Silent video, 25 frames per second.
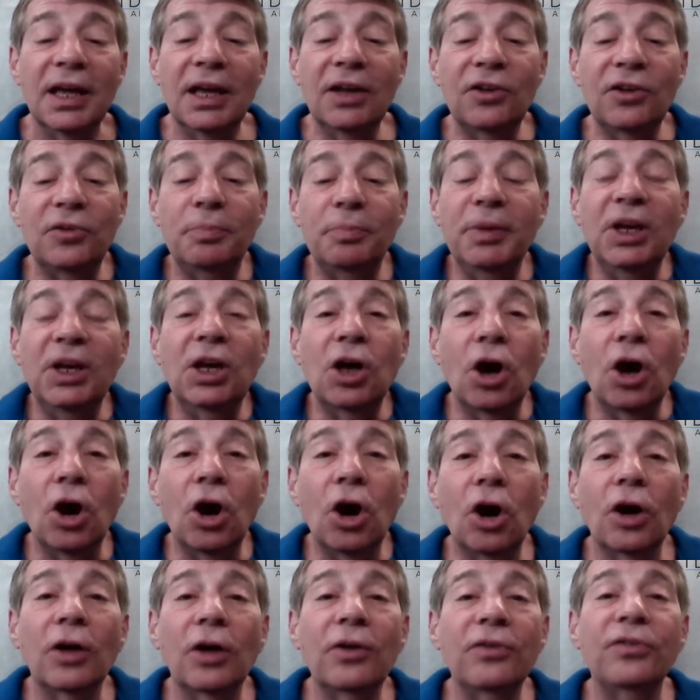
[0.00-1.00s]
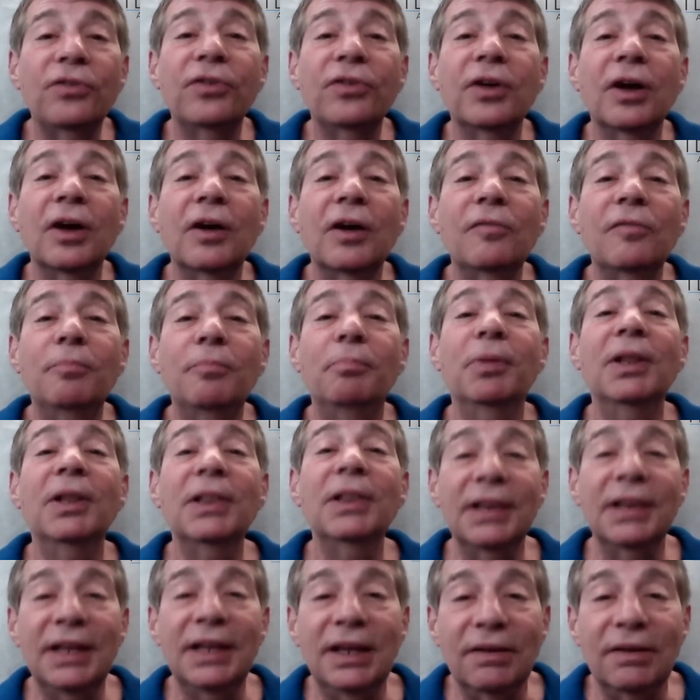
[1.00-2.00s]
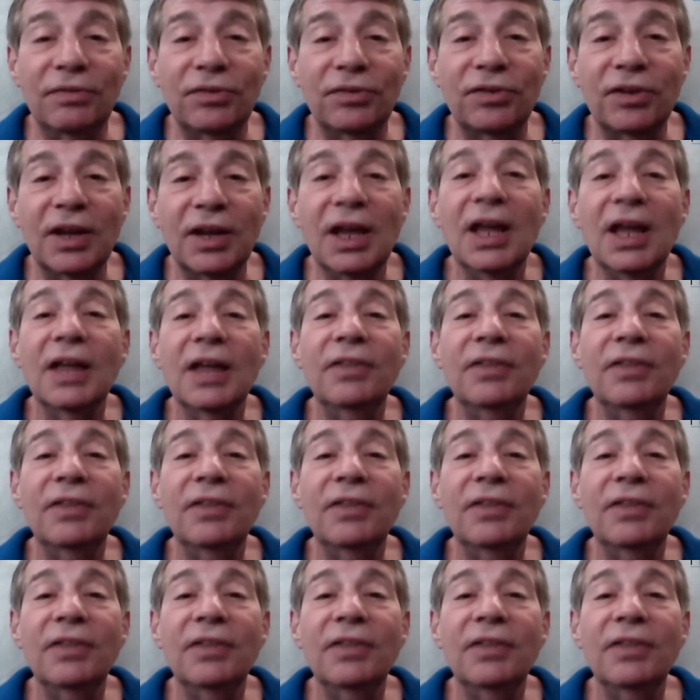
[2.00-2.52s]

is because of beliefs,